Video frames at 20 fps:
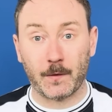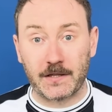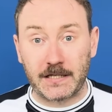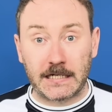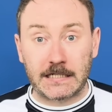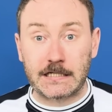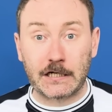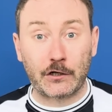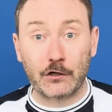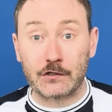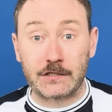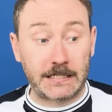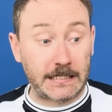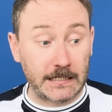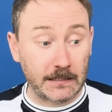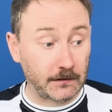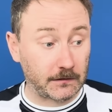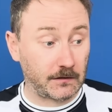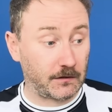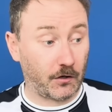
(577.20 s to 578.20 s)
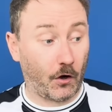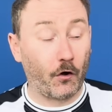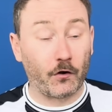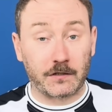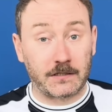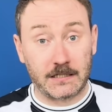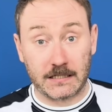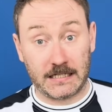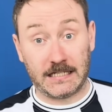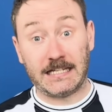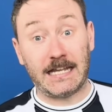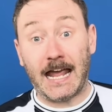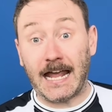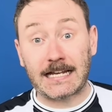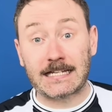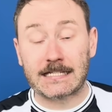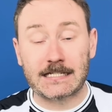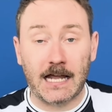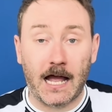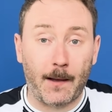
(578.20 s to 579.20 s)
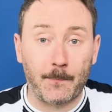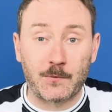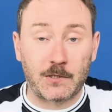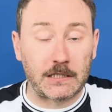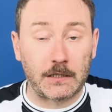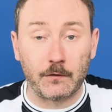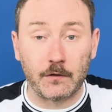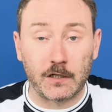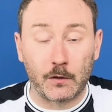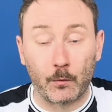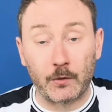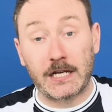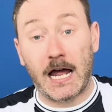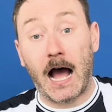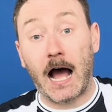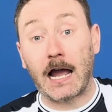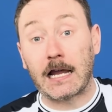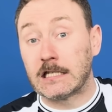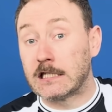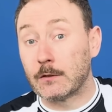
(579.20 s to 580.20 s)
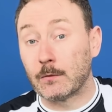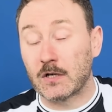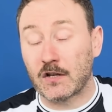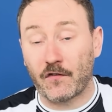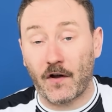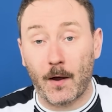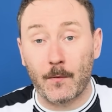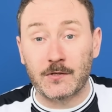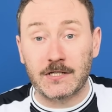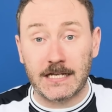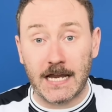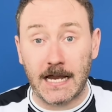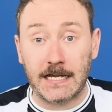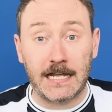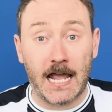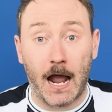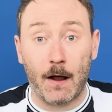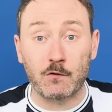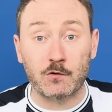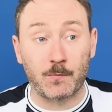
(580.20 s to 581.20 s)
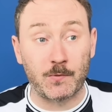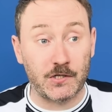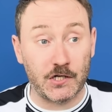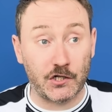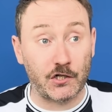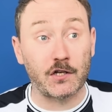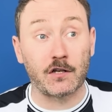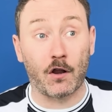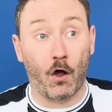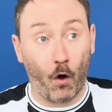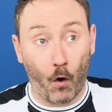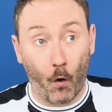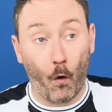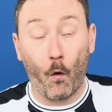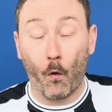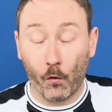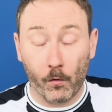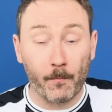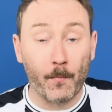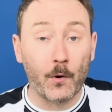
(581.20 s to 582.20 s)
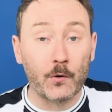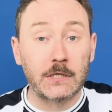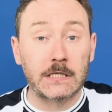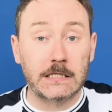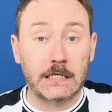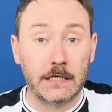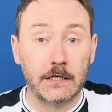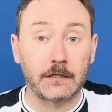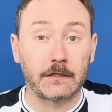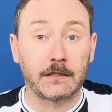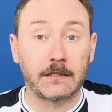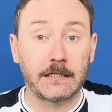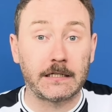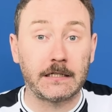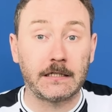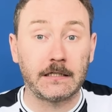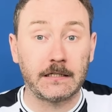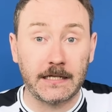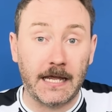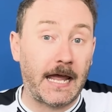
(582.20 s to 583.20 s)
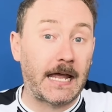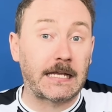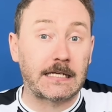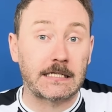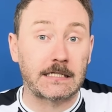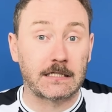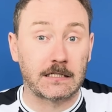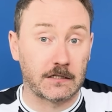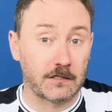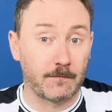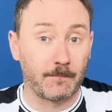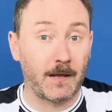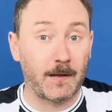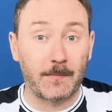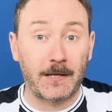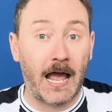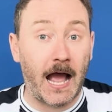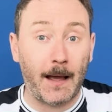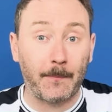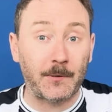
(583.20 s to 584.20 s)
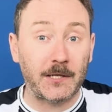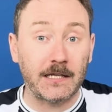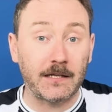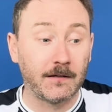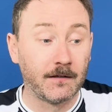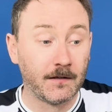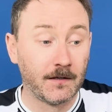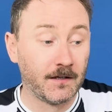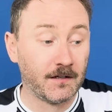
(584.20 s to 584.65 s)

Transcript: I think it's a good deal? God, yes, absolutely. Would I do it if I was in Eddie Howe's position? Almost certainly, yes. Does it make me happy?